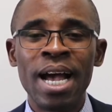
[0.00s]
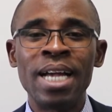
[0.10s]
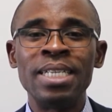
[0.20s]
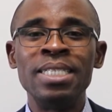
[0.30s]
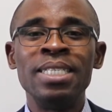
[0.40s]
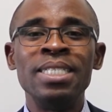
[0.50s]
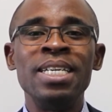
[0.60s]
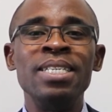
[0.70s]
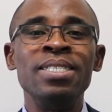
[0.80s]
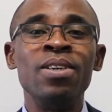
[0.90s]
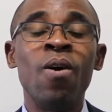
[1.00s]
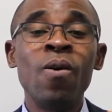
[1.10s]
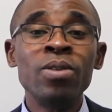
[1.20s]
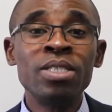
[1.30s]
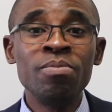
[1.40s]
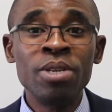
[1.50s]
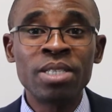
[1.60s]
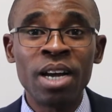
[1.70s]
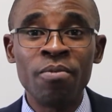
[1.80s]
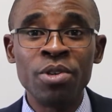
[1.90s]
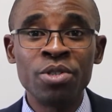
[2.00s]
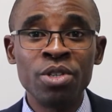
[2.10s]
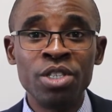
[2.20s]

And there is the ultimate salvation.